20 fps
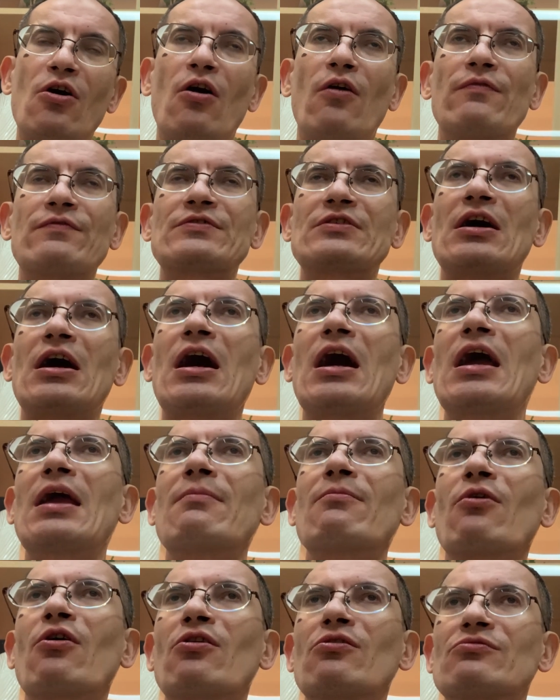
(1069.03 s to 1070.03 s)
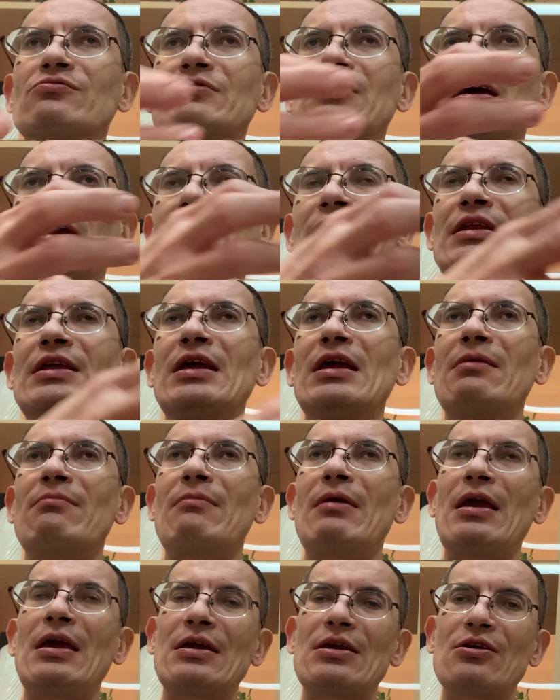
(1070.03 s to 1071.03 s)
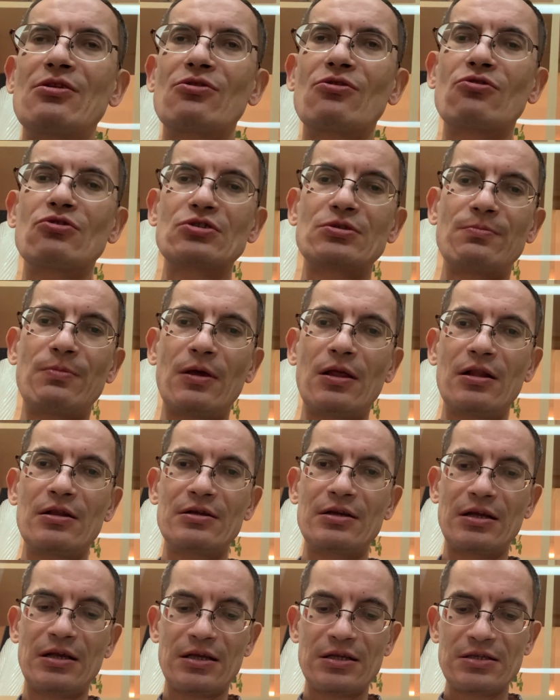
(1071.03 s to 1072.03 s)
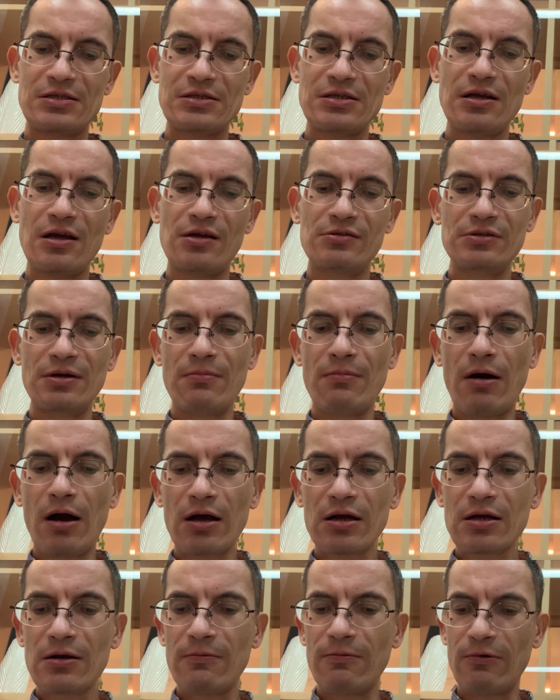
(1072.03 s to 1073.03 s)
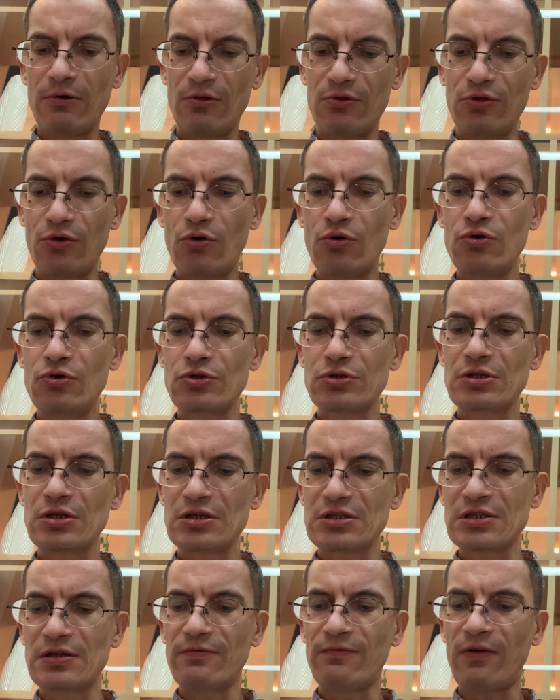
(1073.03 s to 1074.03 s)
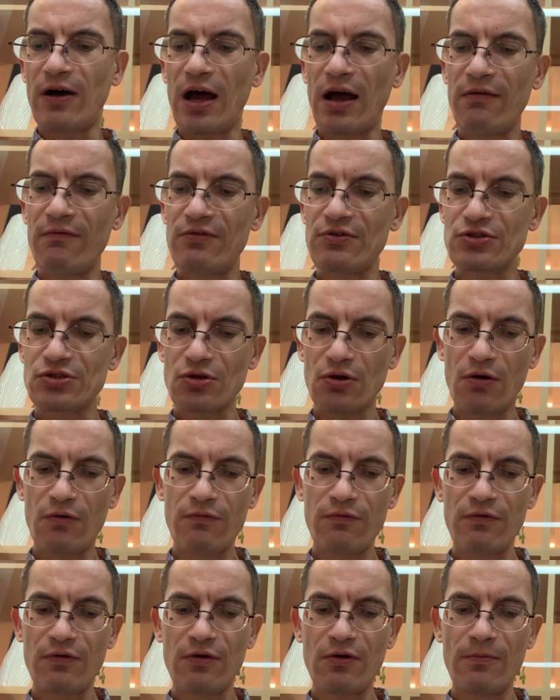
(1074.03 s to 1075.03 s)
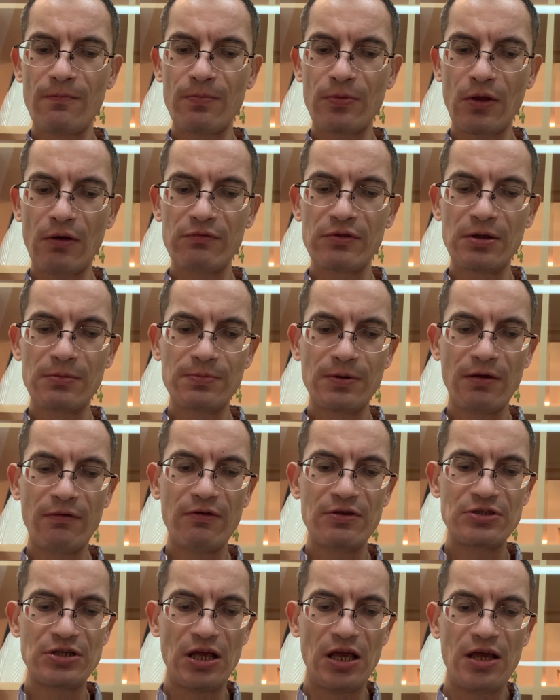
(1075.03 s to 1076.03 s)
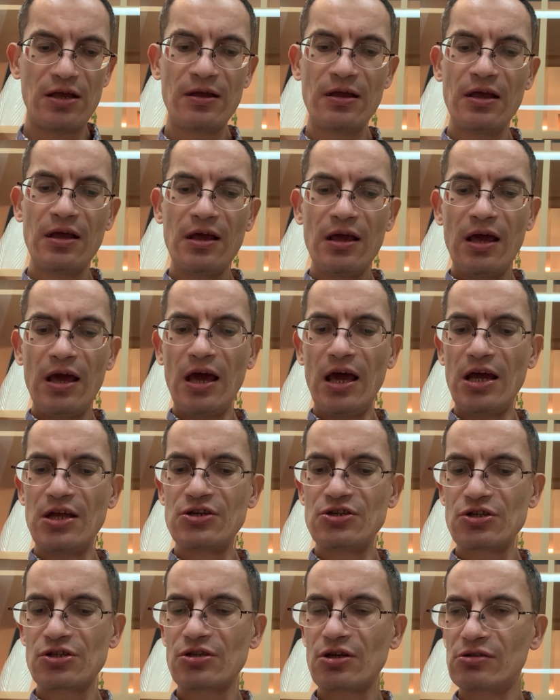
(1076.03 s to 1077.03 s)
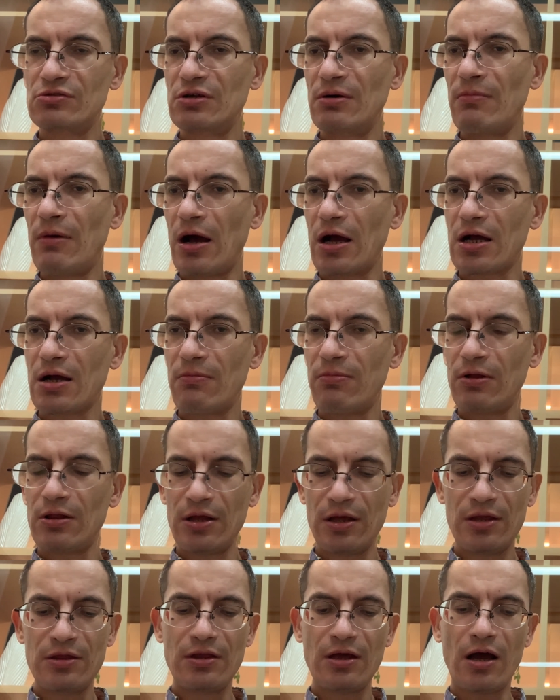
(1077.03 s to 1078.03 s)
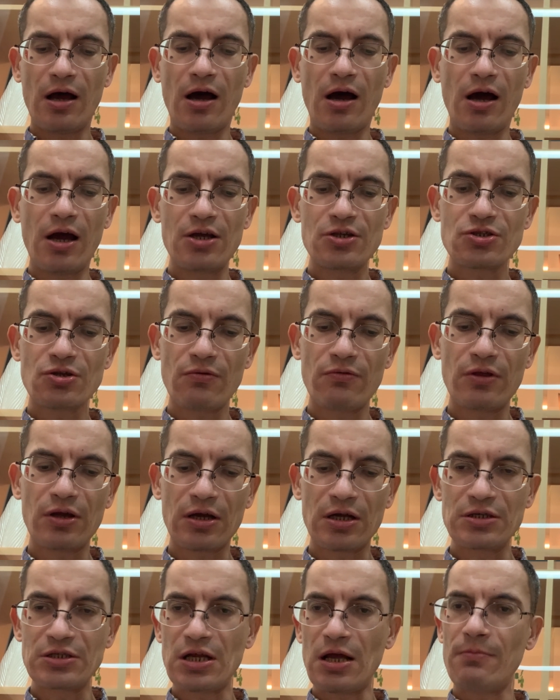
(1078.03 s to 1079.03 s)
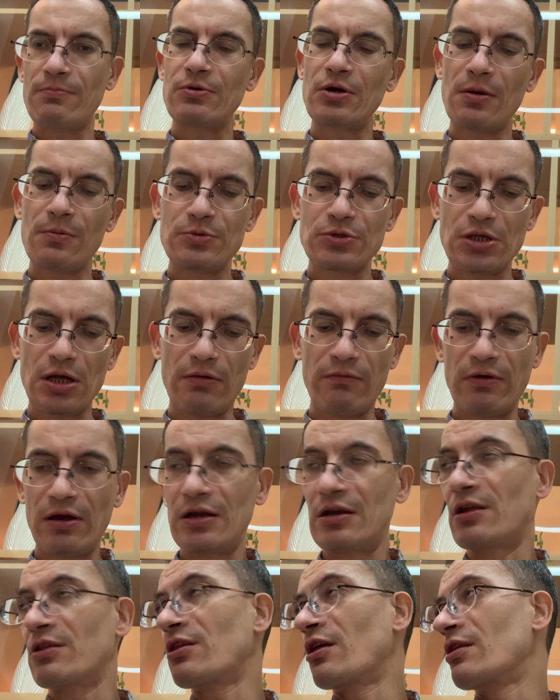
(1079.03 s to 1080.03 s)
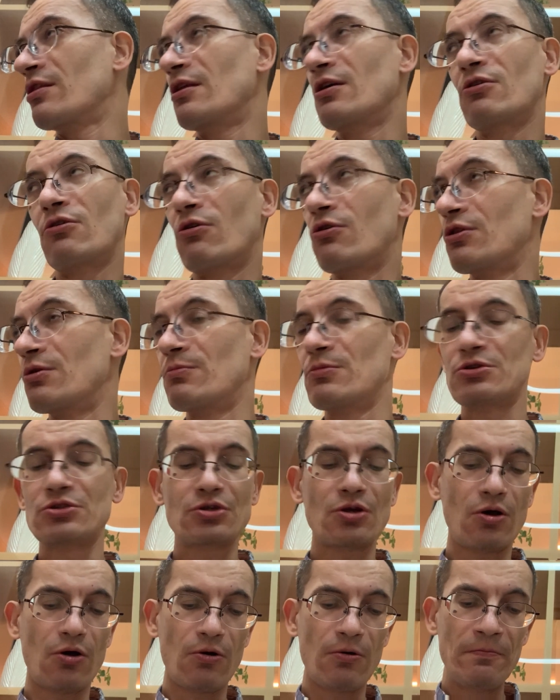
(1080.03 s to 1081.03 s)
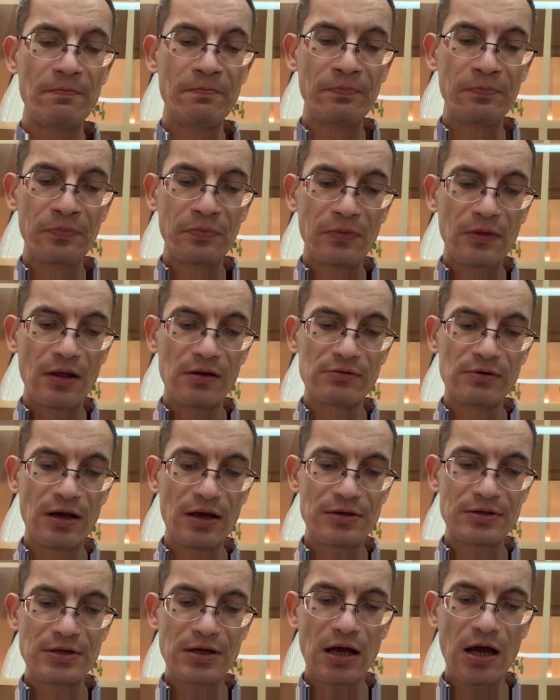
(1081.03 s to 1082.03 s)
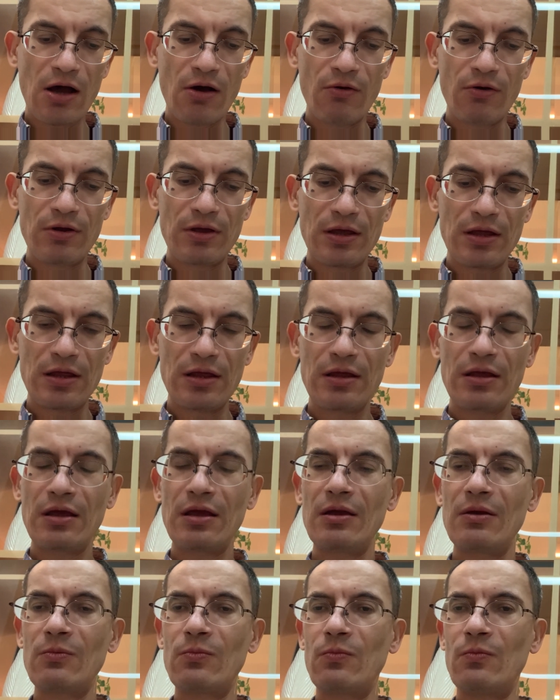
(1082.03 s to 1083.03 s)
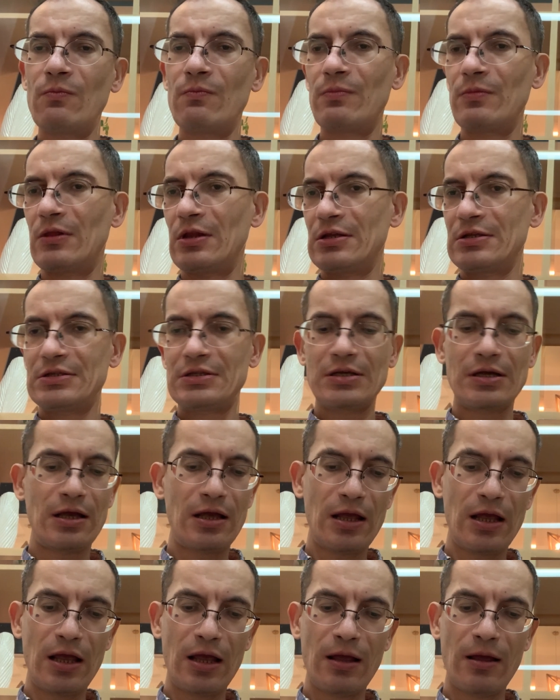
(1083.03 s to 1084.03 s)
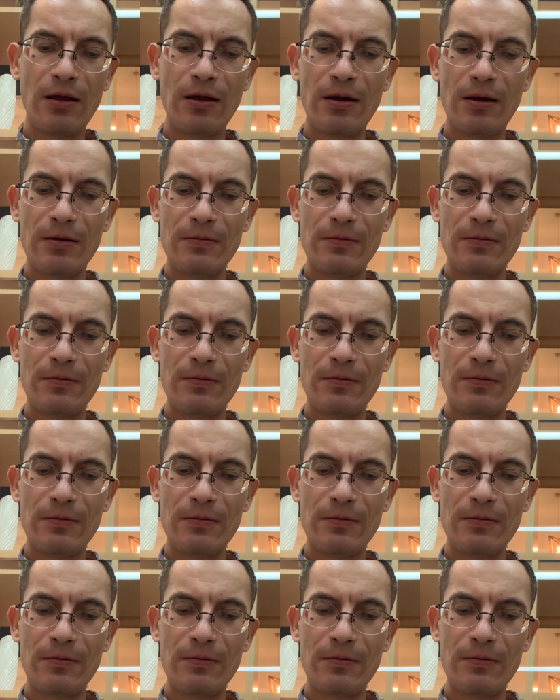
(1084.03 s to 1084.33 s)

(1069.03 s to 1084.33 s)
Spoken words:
of time already making those buildings remarkable, those survivors of the previous ages remarkable in the eyes of the contemporary observer, anything that almost so right now, let's say